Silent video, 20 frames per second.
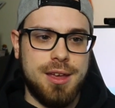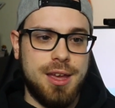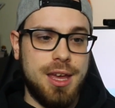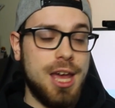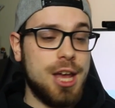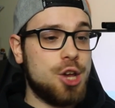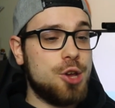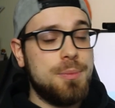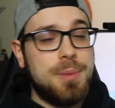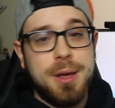
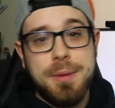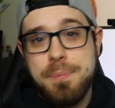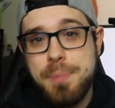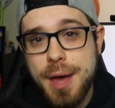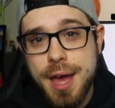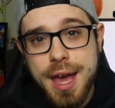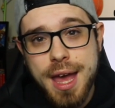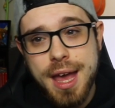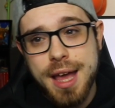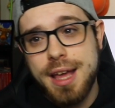It could be
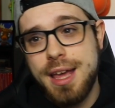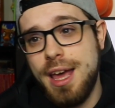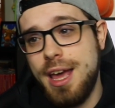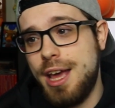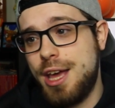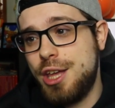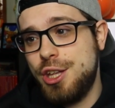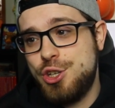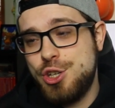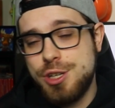big.
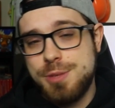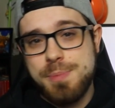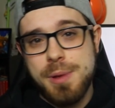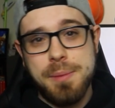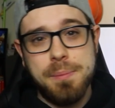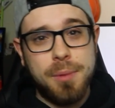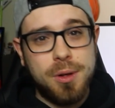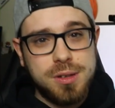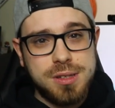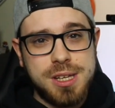It could just
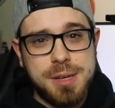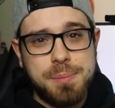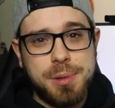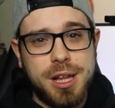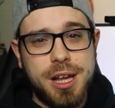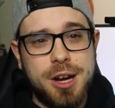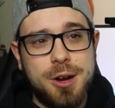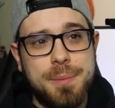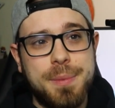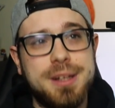be
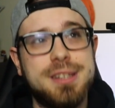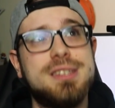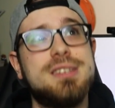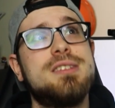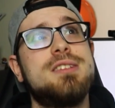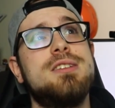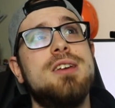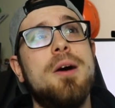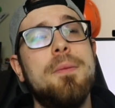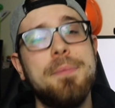multiplayer, but
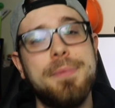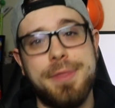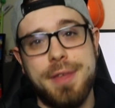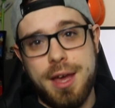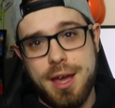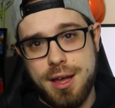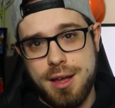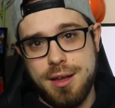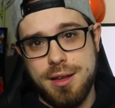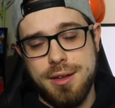
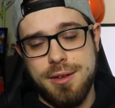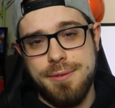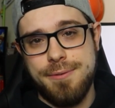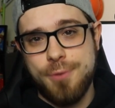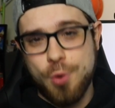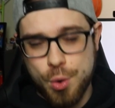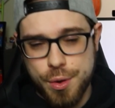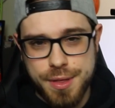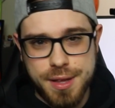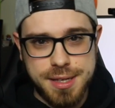something
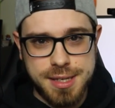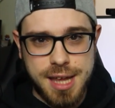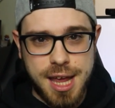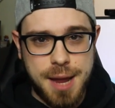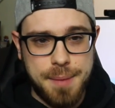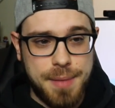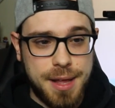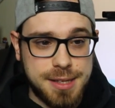for this game.